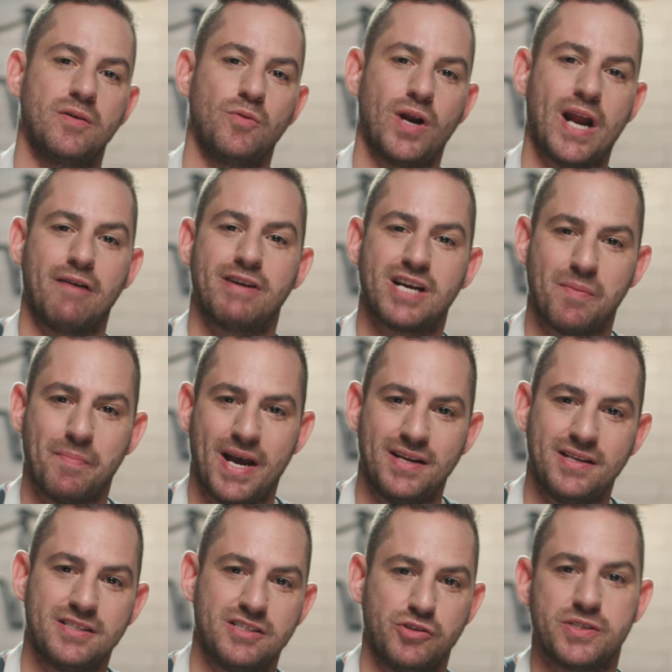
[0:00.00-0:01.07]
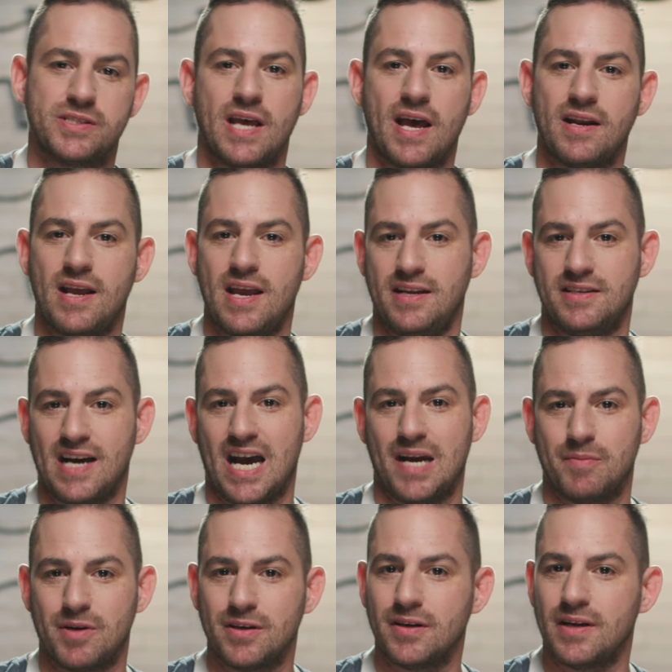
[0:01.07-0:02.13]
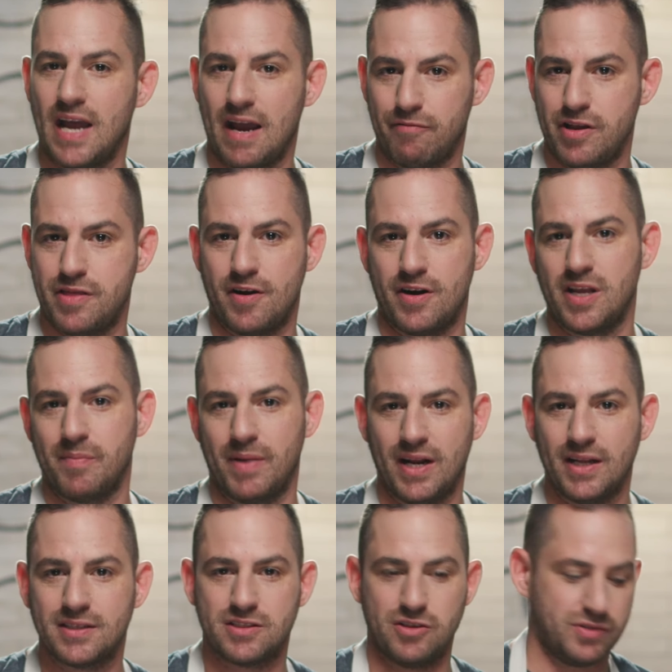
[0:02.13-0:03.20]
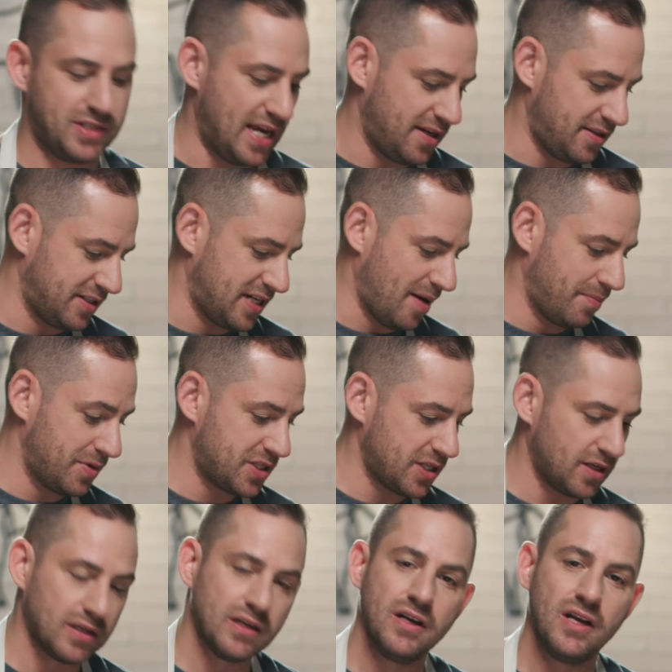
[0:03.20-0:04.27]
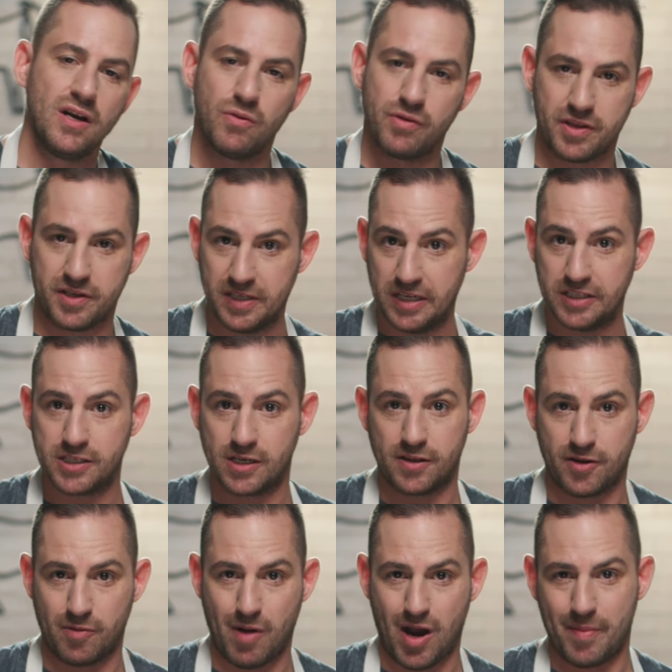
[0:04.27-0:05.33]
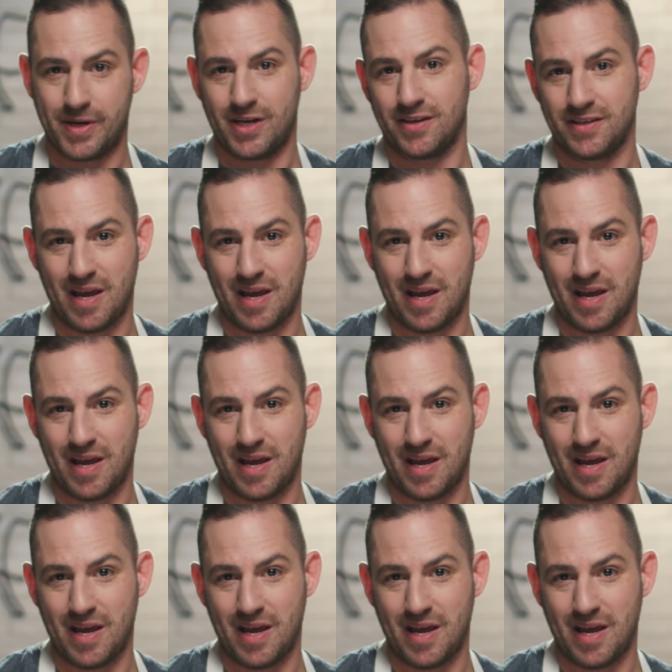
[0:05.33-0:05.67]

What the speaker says: What I recommend is you set a timer. Every 30 minutes, you take the temperature with a digital thermometer.